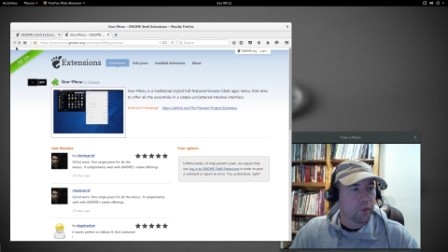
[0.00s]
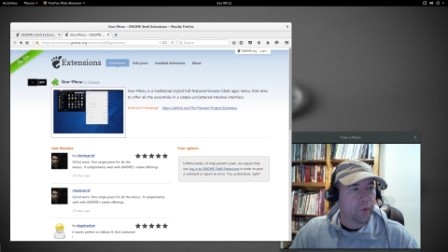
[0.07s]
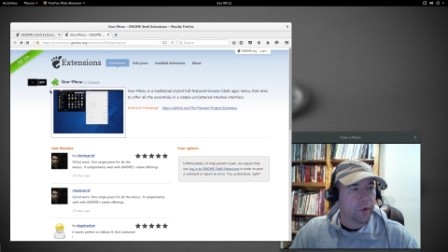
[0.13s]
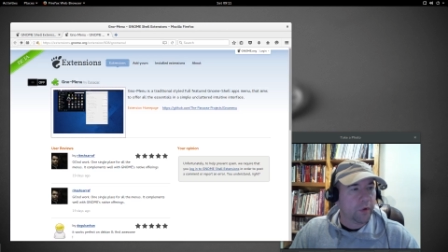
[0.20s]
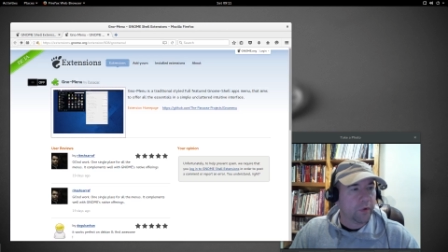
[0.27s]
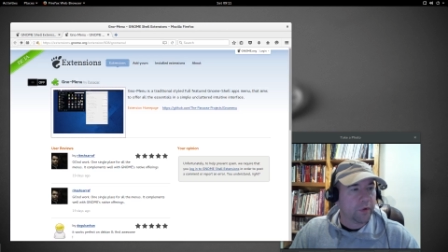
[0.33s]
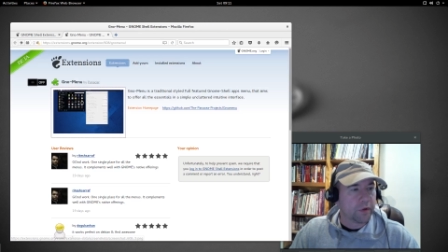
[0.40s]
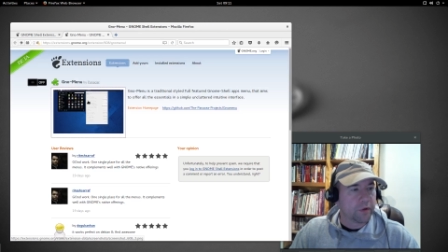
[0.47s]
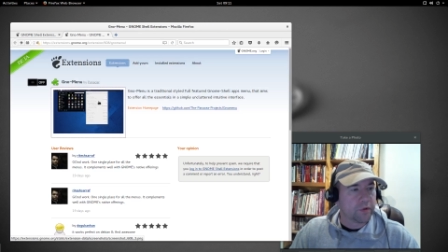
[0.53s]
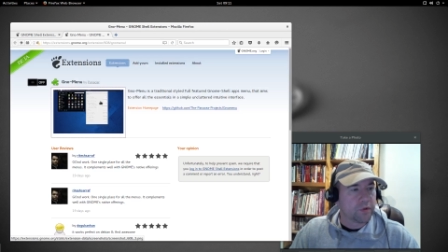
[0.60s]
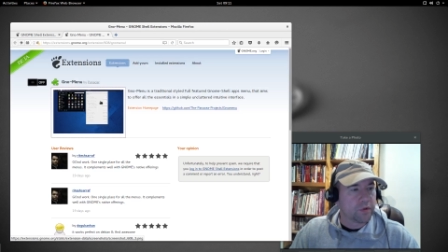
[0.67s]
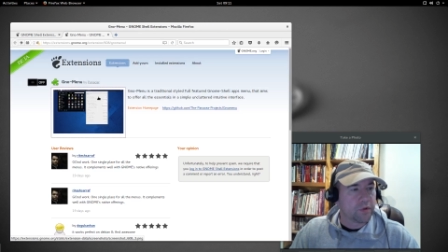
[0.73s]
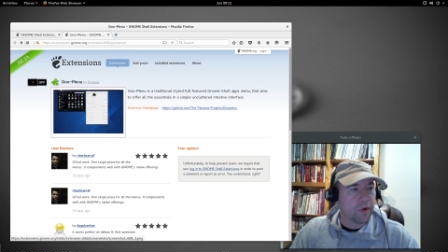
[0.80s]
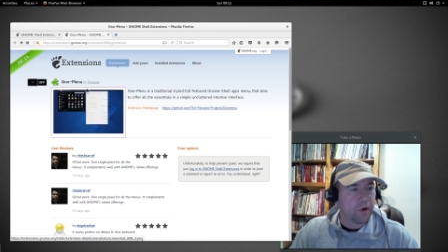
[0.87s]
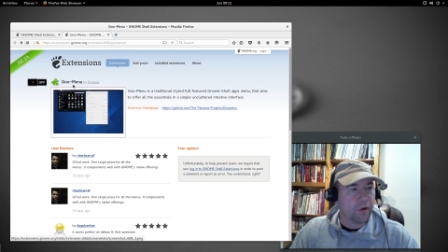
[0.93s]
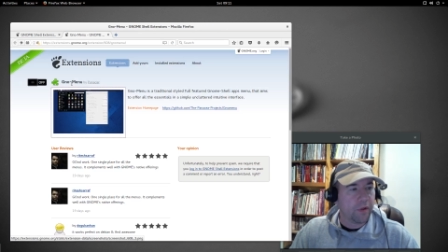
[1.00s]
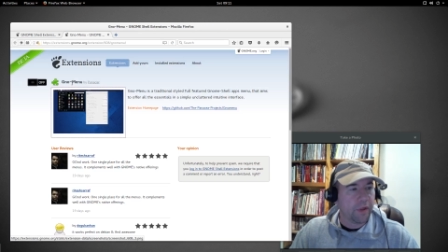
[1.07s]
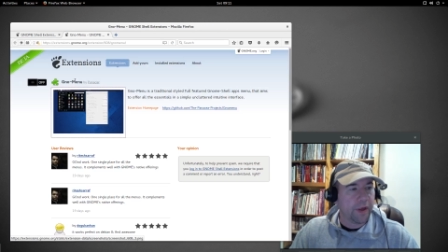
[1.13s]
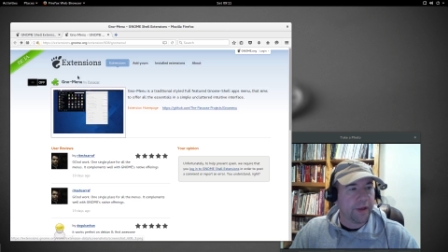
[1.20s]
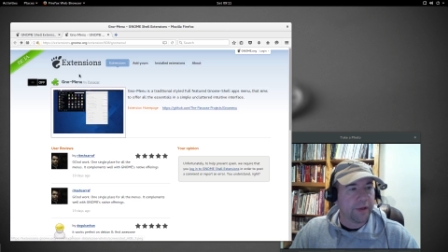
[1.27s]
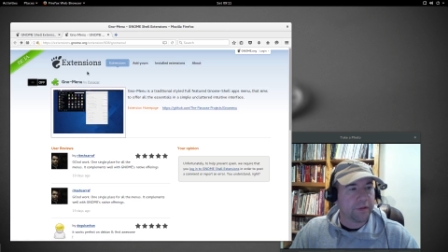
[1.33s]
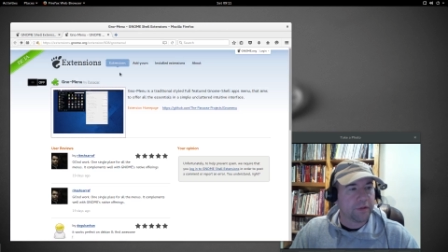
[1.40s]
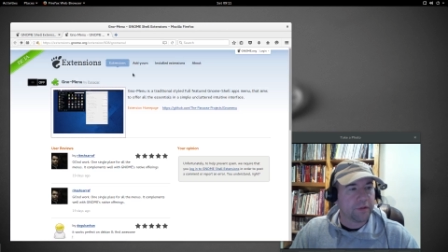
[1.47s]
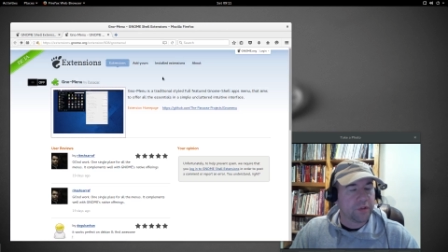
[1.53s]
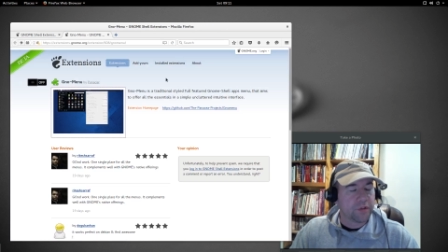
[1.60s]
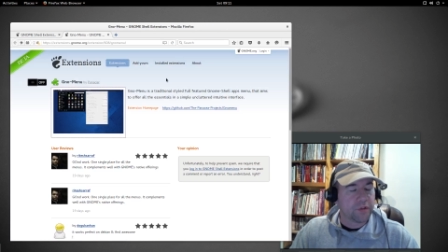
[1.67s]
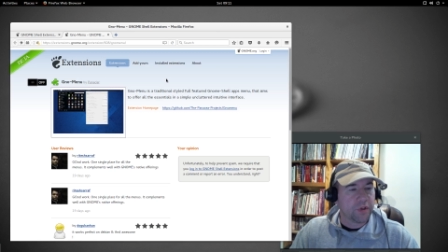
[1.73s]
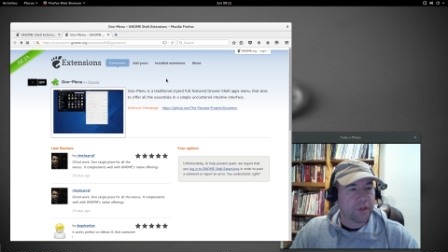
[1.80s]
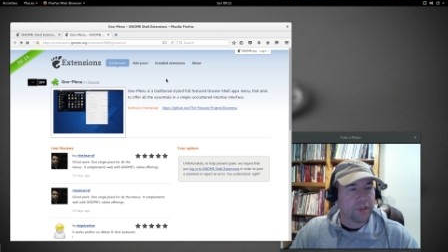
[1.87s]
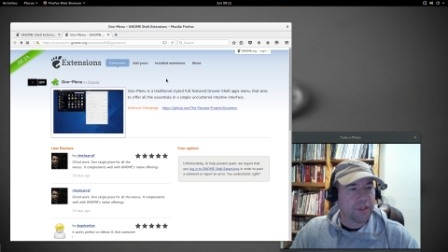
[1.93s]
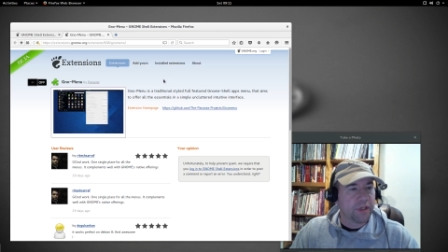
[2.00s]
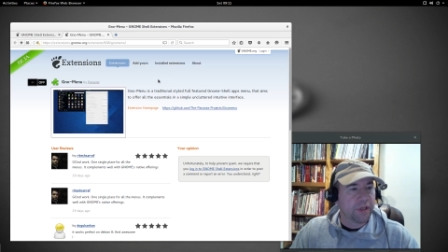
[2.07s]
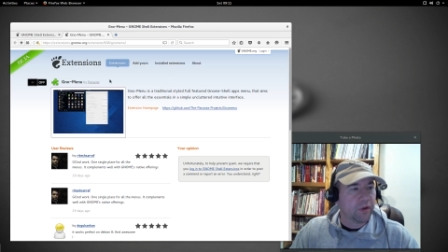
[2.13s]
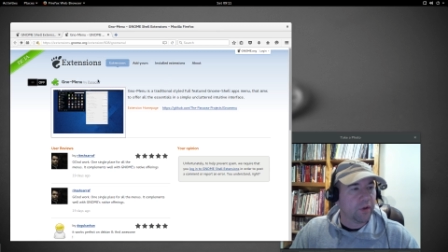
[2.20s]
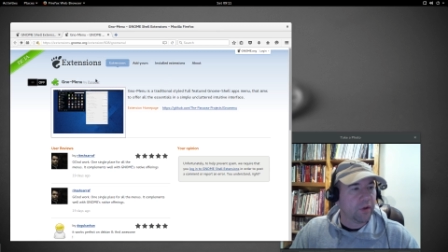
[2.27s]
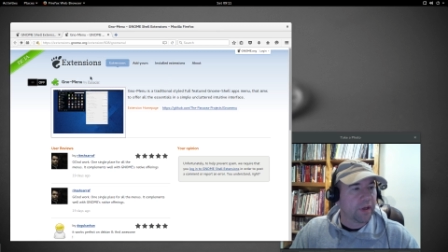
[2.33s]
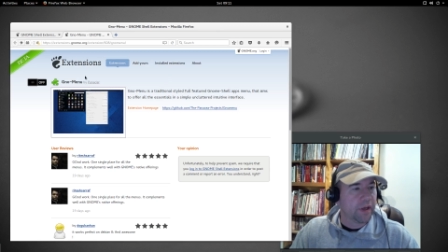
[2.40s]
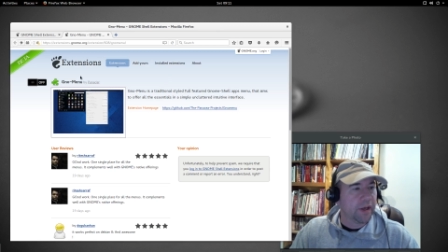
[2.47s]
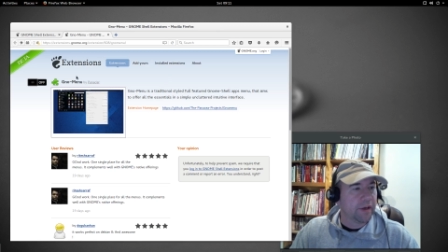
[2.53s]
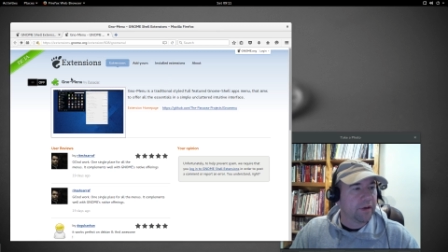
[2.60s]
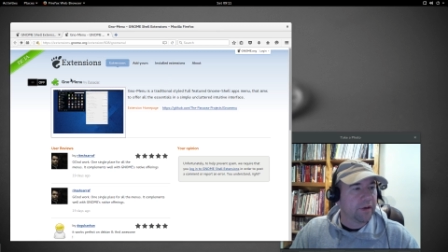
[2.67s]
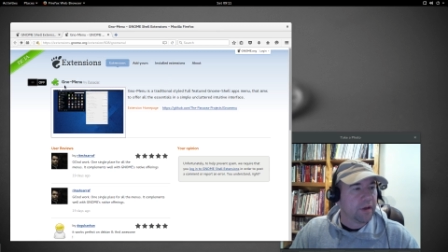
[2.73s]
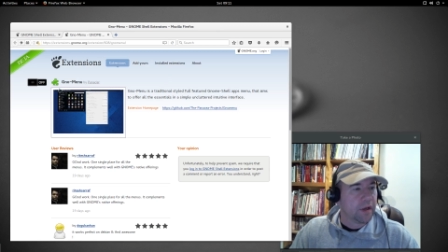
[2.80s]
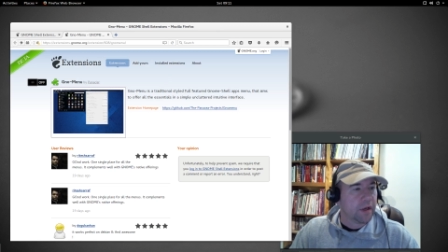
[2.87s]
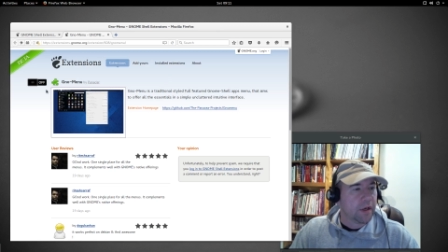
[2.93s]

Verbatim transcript: go in and install that just so you can take a look at it.